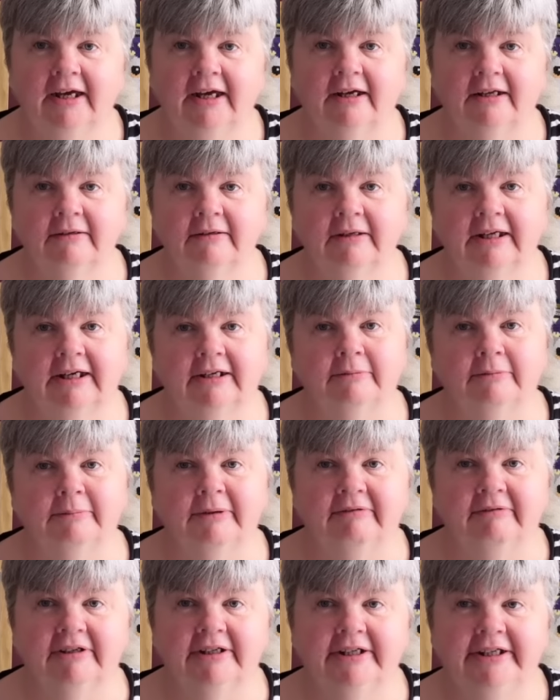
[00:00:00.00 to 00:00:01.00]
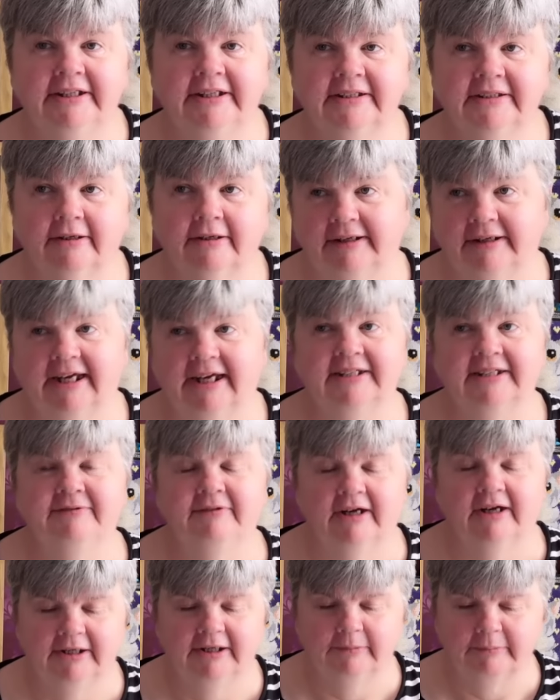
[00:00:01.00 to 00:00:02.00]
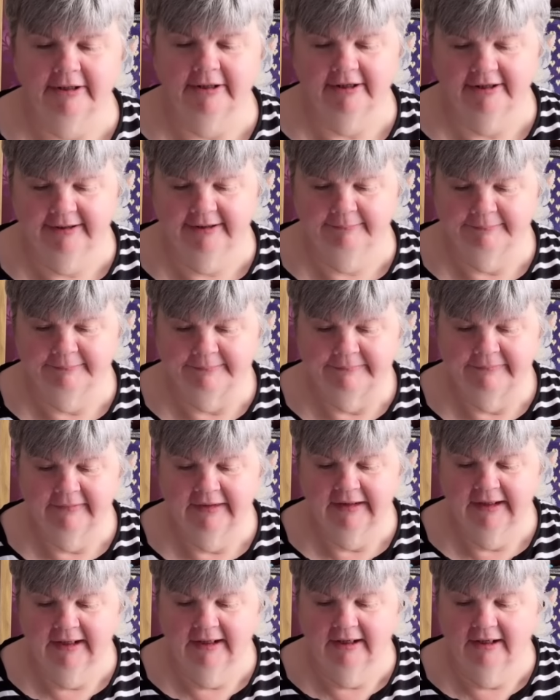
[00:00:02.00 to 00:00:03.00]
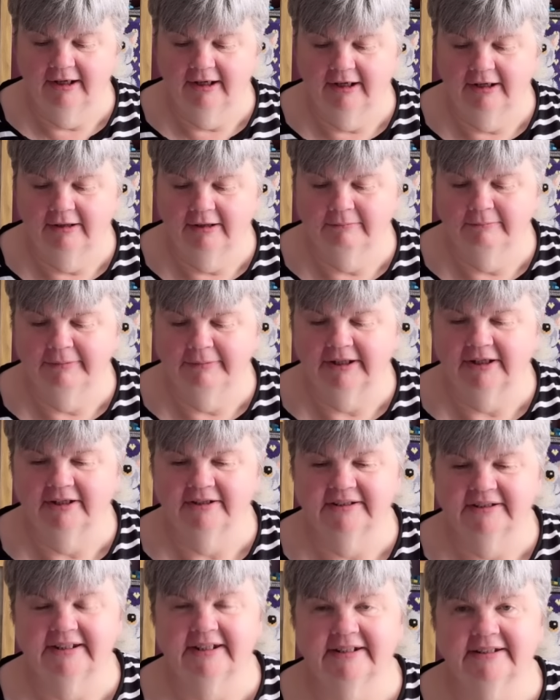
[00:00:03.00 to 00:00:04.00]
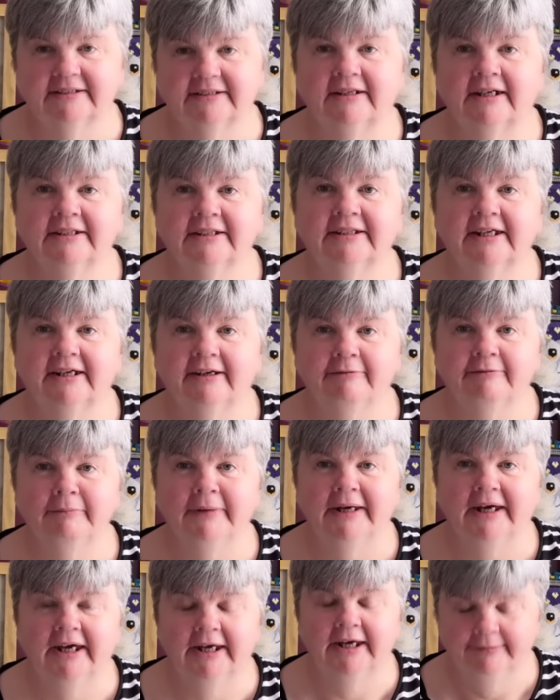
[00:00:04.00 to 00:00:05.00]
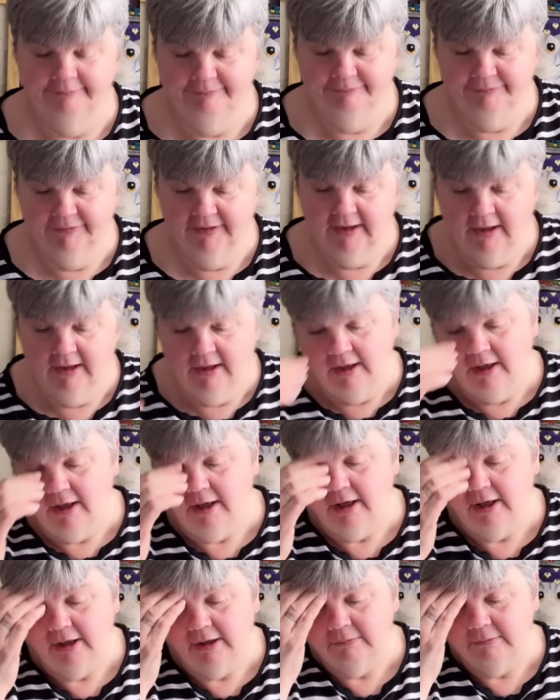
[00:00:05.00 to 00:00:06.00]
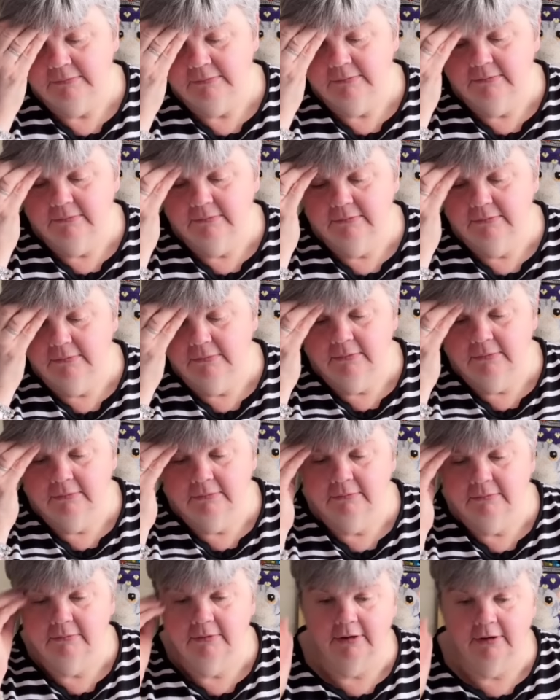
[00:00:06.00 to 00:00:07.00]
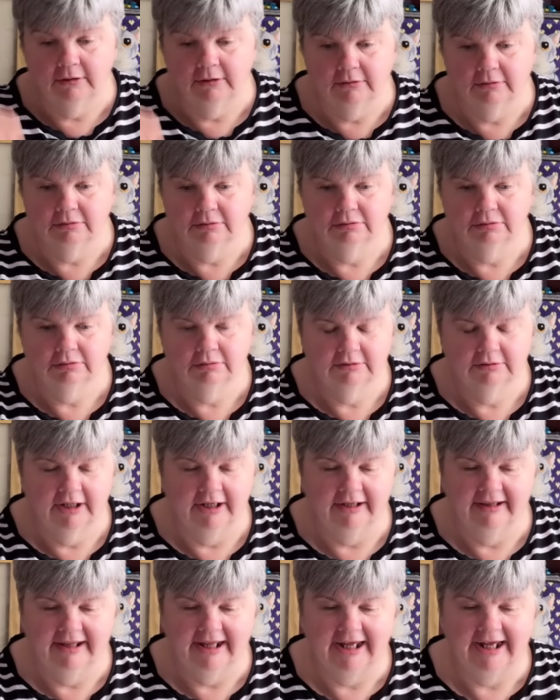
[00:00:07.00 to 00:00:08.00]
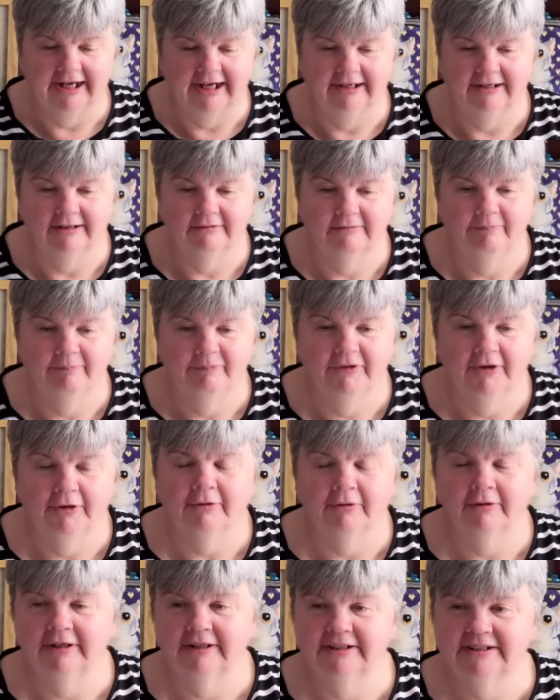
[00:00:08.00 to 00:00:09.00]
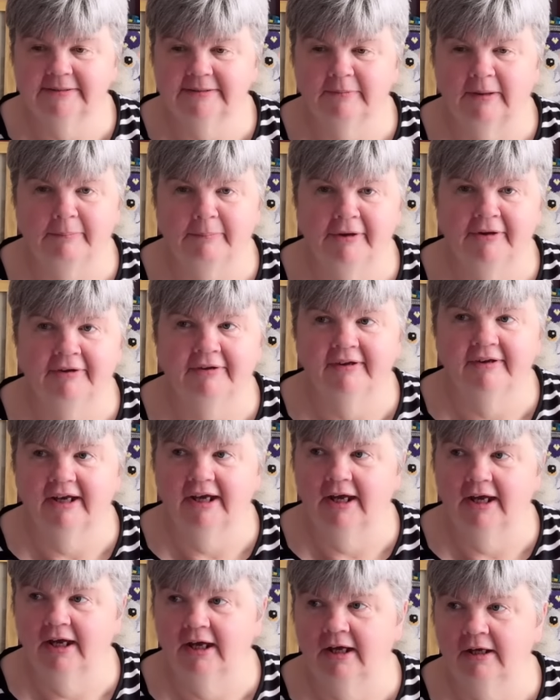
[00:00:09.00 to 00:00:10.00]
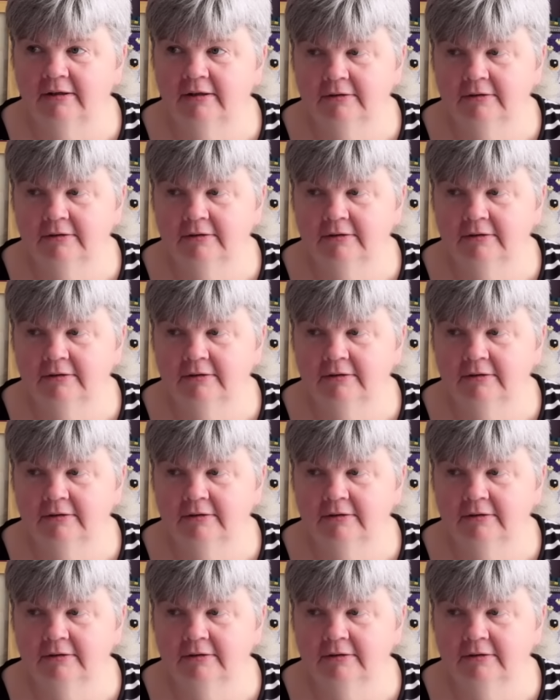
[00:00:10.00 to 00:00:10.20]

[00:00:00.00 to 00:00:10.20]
and it'll be released on next Friday morning, because that's the last day of May. And then, and it's my birthday